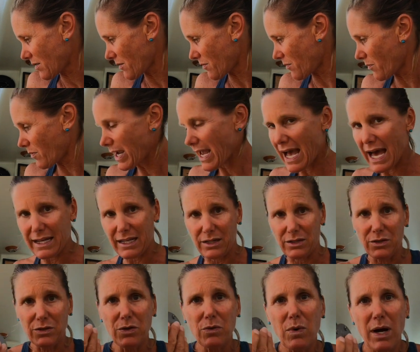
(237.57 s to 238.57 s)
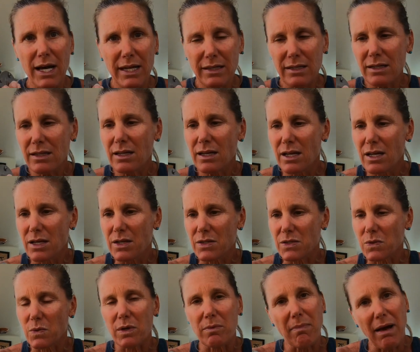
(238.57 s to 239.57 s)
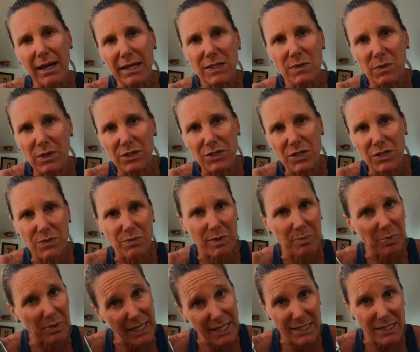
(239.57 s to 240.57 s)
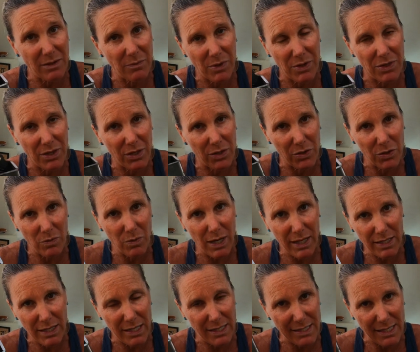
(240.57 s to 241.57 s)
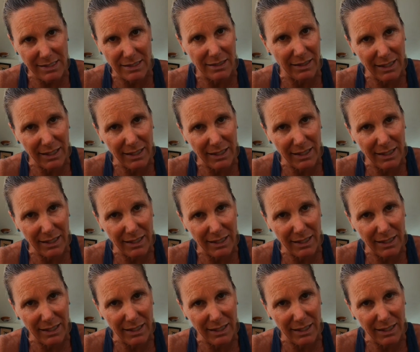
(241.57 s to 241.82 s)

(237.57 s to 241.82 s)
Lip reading: We had a new one, so we might as well just replace it with a new one. It doesn't